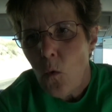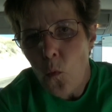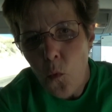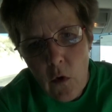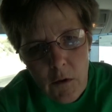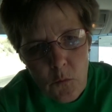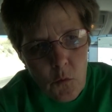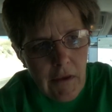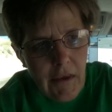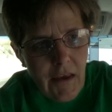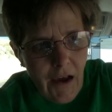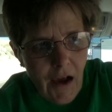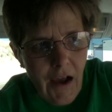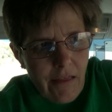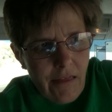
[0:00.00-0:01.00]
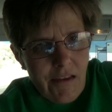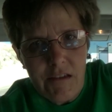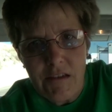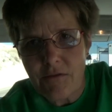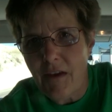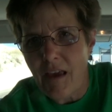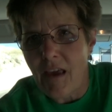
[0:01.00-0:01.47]
when we got
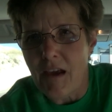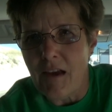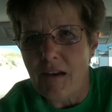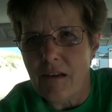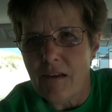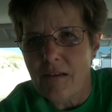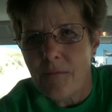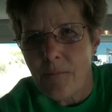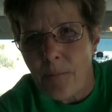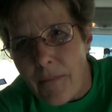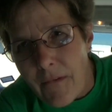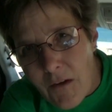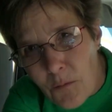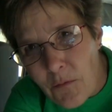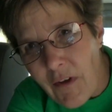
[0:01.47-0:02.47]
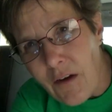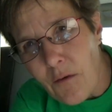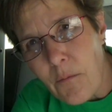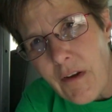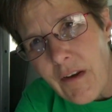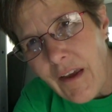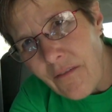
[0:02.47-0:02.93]
this van, oops, I
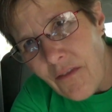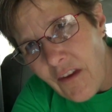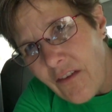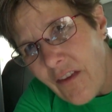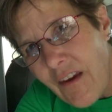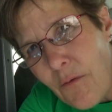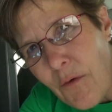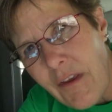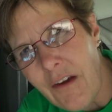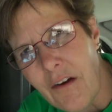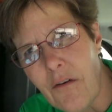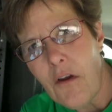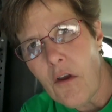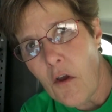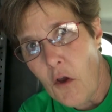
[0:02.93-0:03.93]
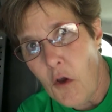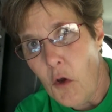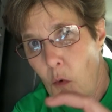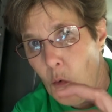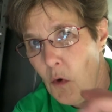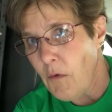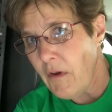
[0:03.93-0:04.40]
don't mean to have that, there we go.
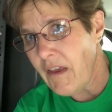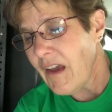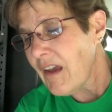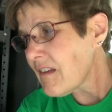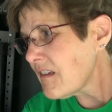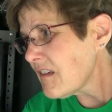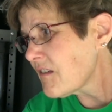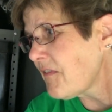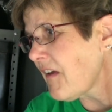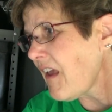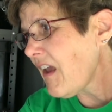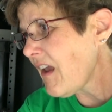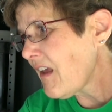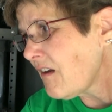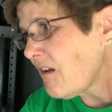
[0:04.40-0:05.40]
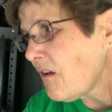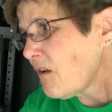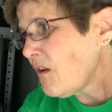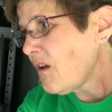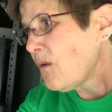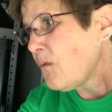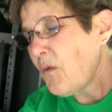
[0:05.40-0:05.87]
When we got this van,
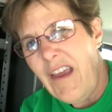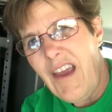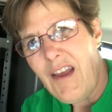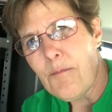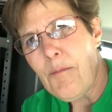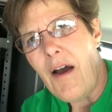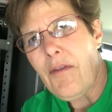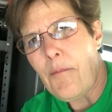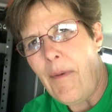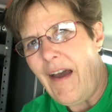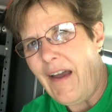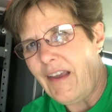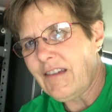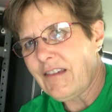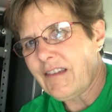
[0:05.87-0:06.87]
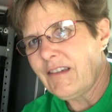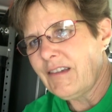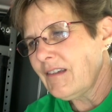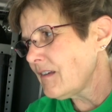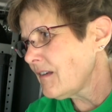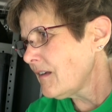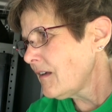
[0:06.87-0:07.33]
we hadn't bought the bikes.
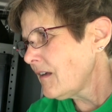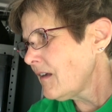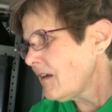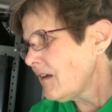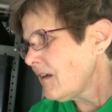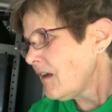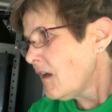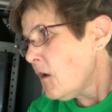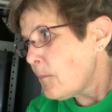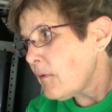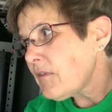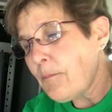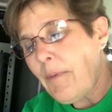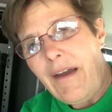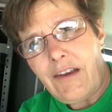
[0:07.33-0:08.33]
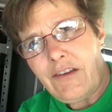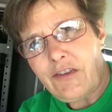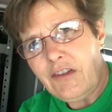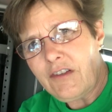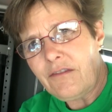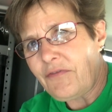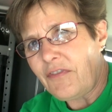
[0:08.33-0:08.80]
But the bikes
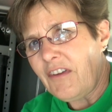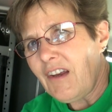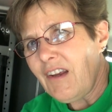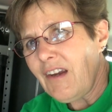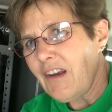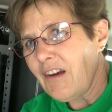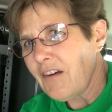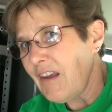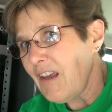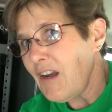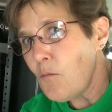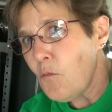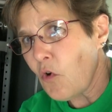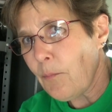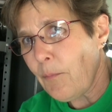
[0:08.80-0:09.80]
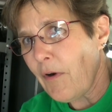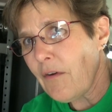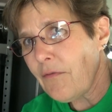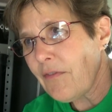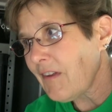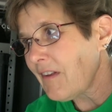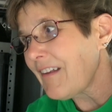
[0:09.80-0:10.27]
couldn't fit in here any more
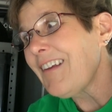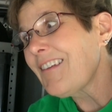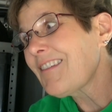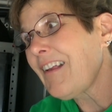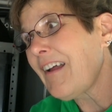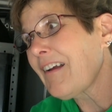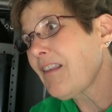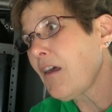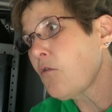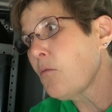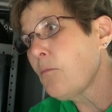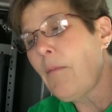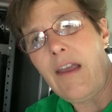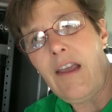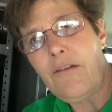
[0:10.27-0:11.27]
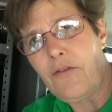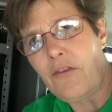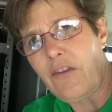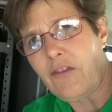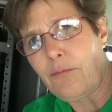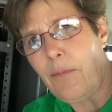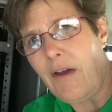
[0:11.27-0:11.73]
perfectly. It's like they were made for
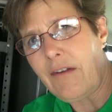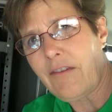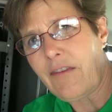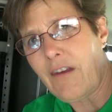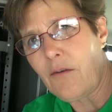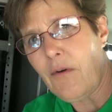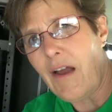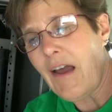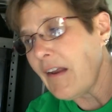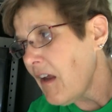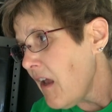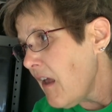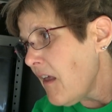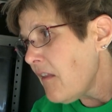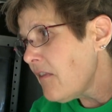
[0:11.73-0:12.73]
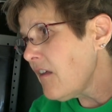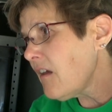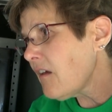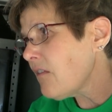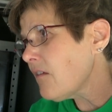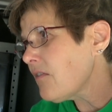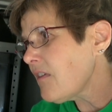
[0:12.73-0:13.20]
the spots they ride. The
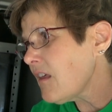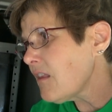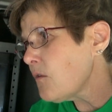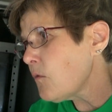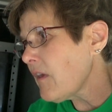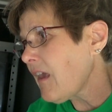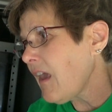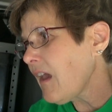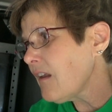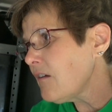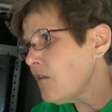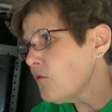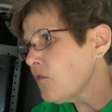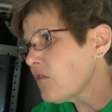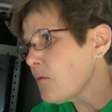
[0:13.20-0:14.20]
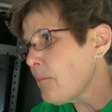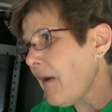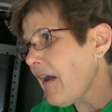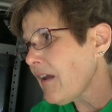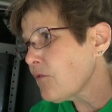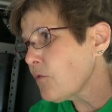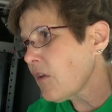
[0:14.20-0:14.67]
other thing that we can do with the
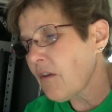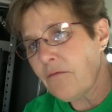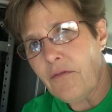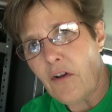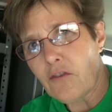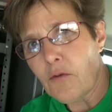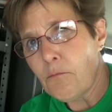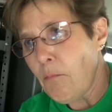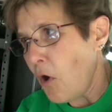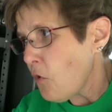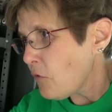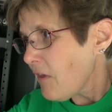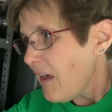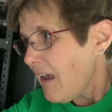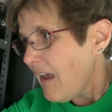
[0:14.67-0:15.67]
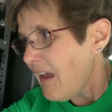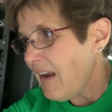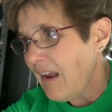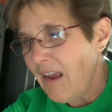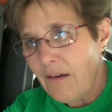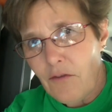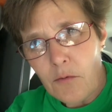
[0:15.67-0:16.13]
bikes, we can fold them both and
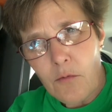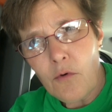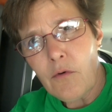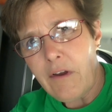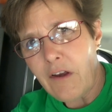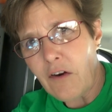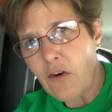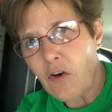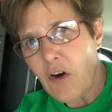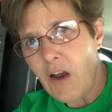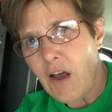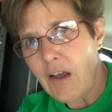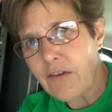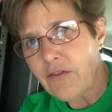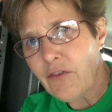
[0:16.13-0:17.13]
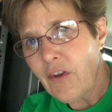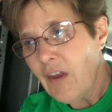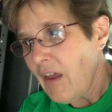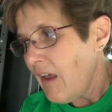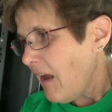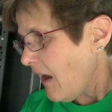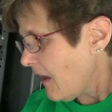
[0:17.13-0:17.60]
have them going across
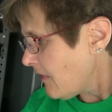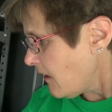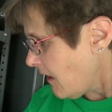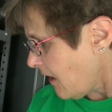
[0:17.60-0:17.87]
and then